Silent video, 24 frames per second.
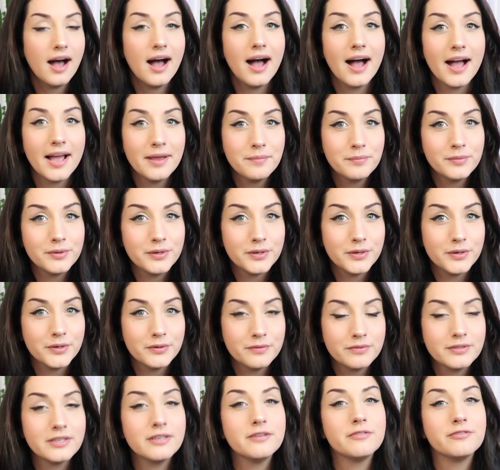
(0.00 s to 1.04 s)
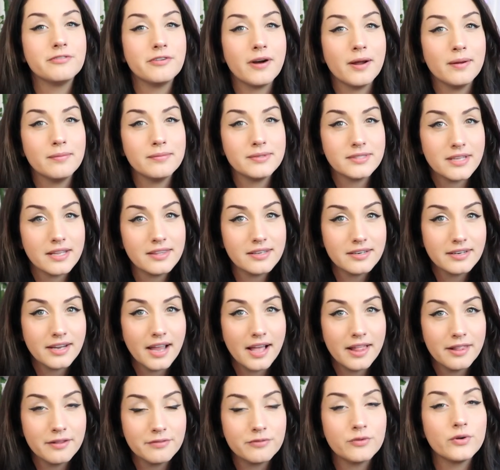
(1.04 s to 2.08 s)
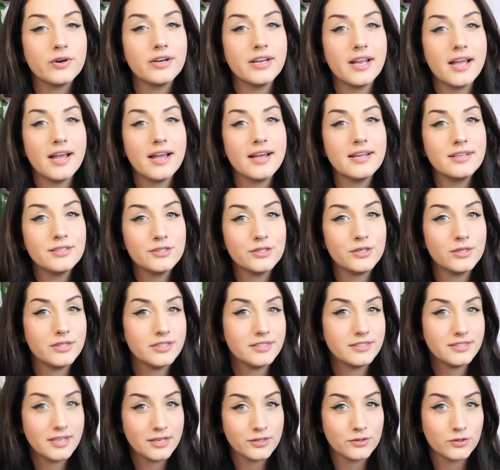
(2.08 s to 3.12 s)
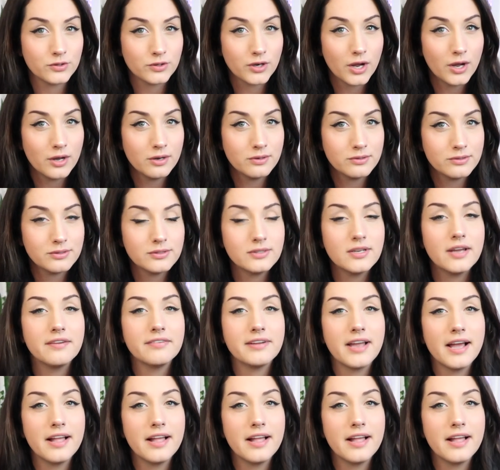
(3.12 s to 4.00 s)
I moved from Southern California to the Central Coast of